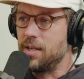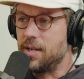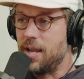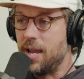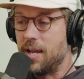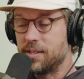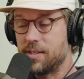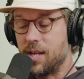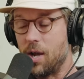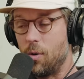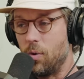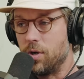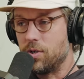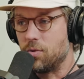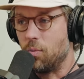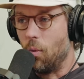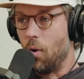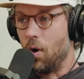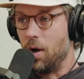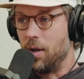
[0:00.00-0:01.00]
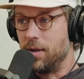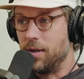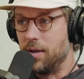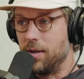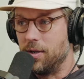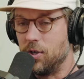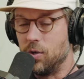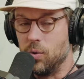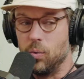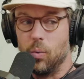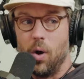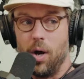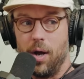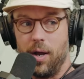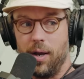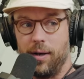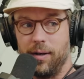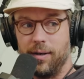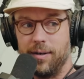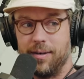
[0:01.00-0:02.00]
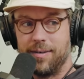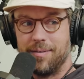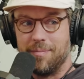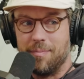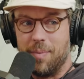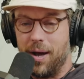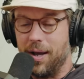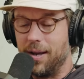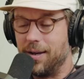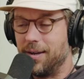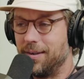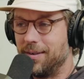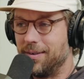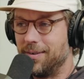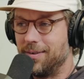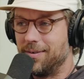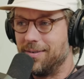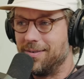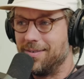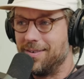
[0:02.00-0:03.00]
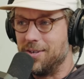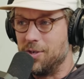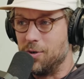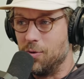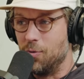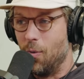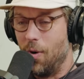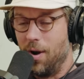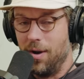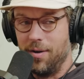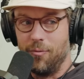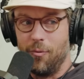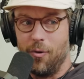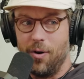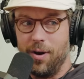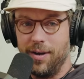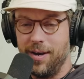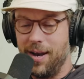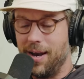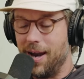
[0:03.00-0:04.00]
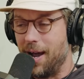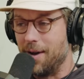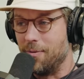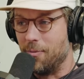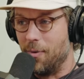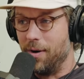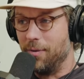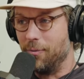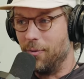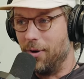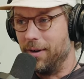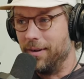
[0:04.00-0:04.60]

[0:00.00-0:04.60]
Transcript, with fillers: you I can't mean, say which one you won, but you won one and I won